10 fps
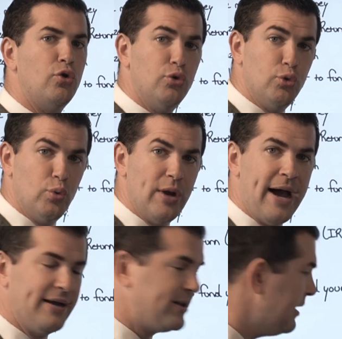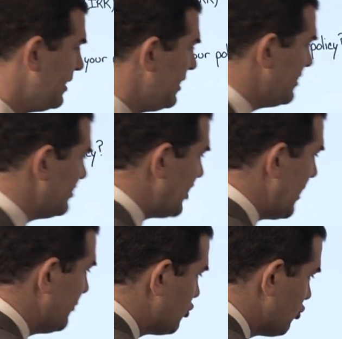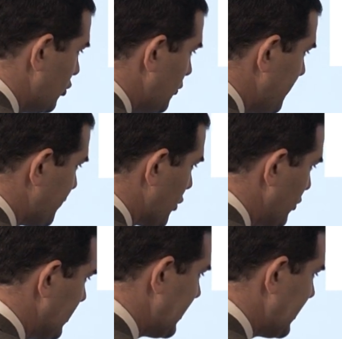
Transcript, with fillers: you do not. The same is true with